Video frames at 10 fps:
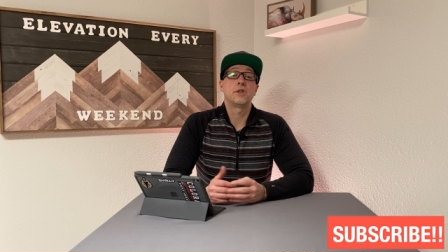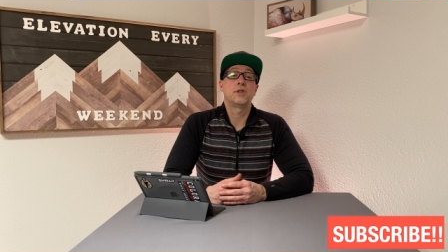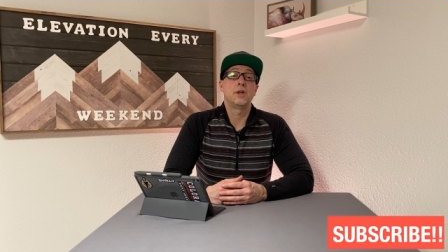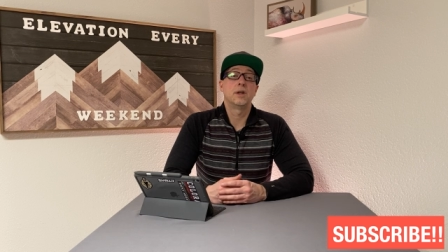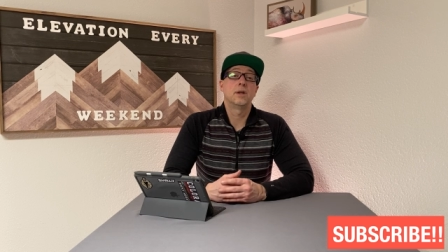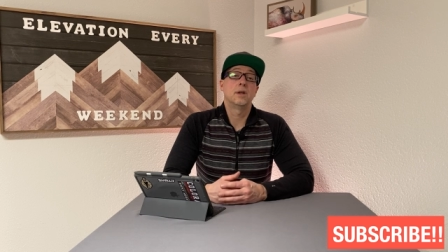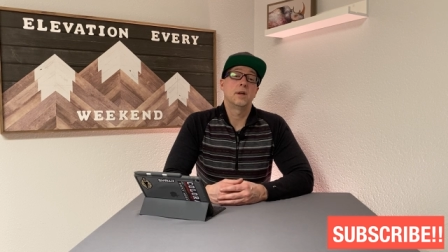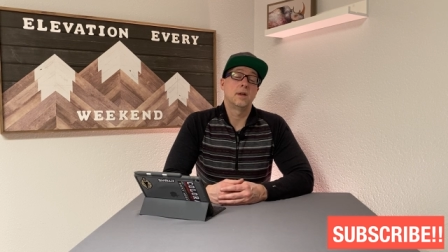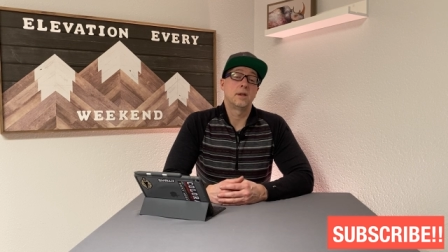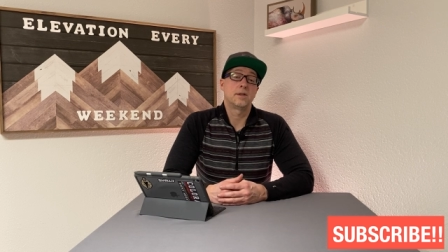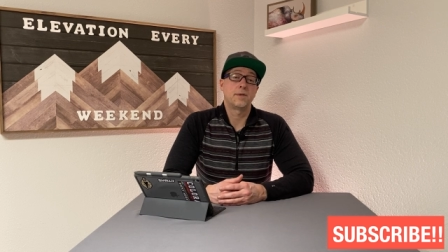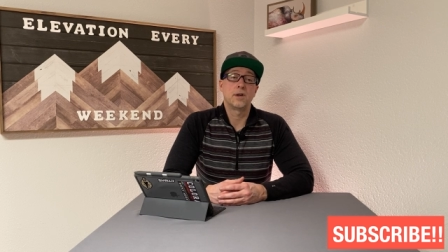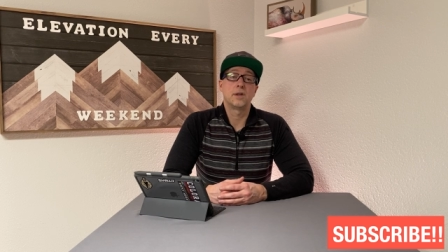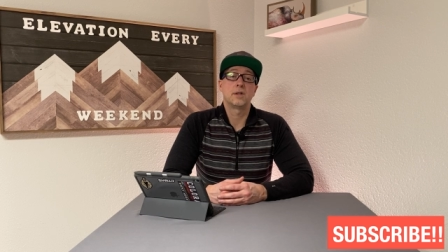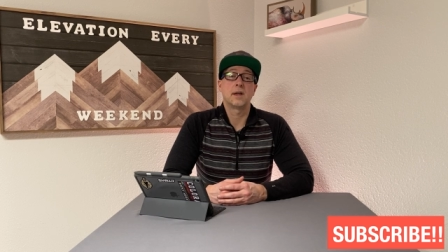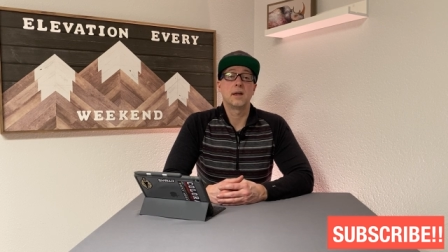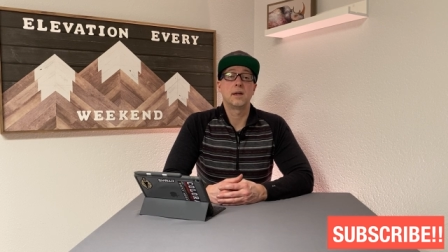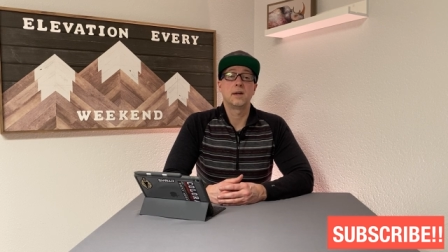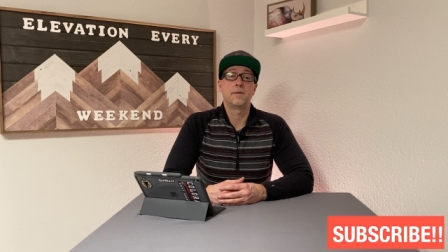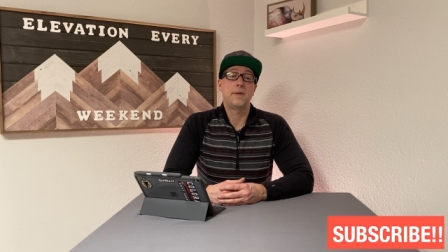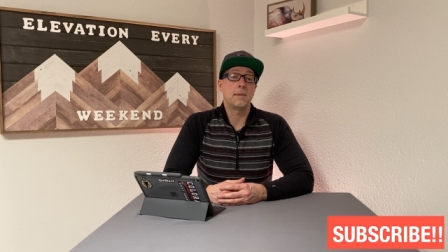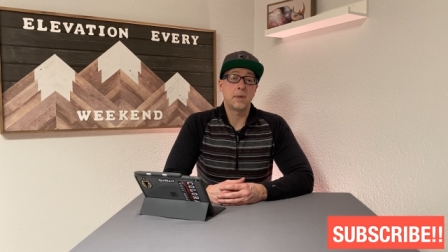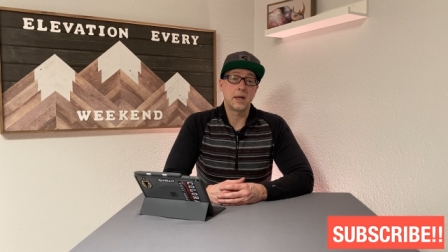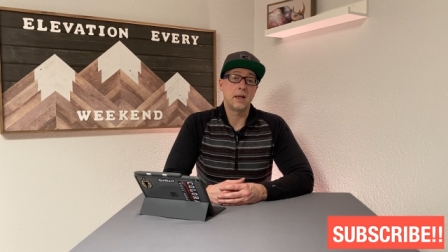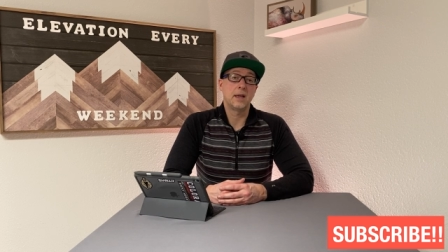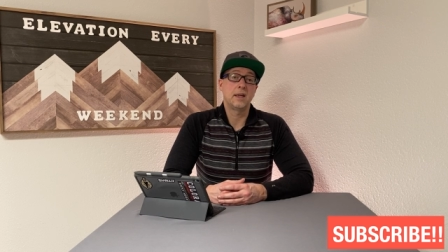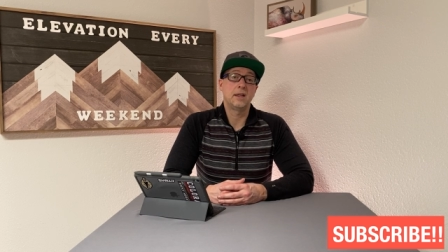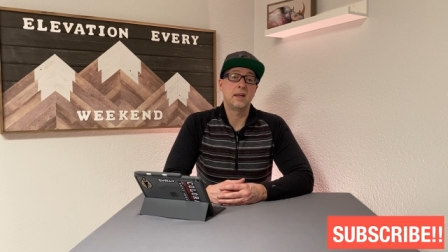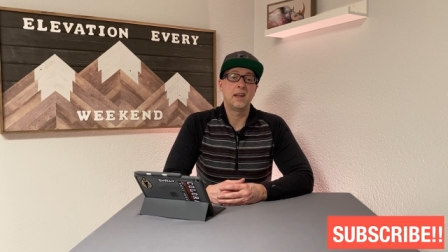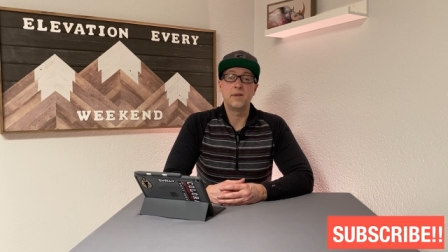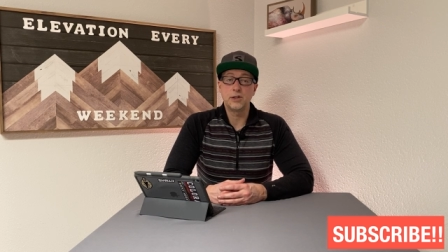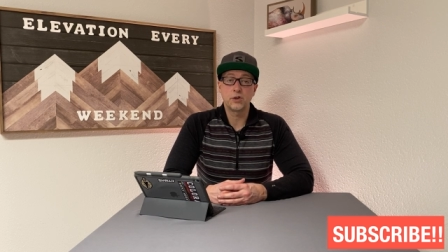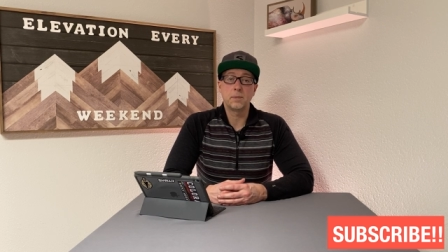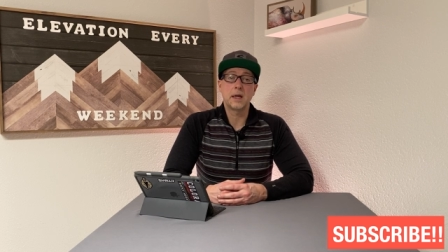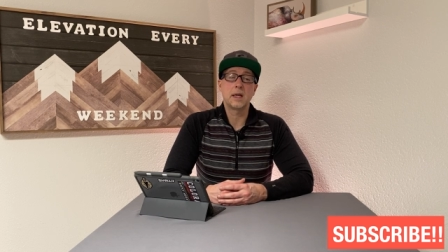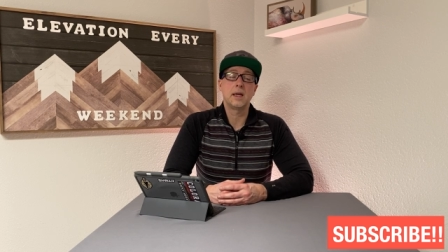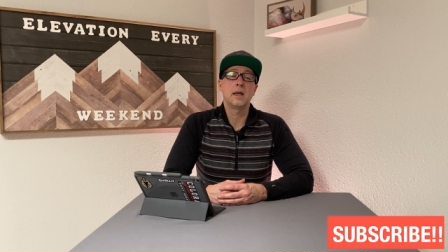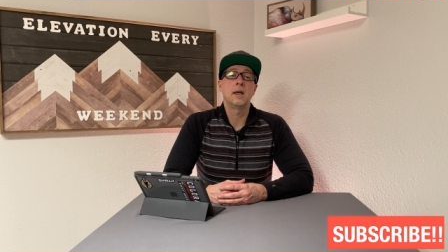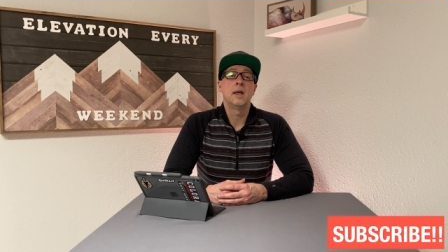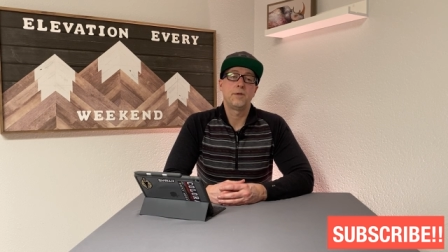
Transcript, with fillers: this year as far as fat biking and adventure biking.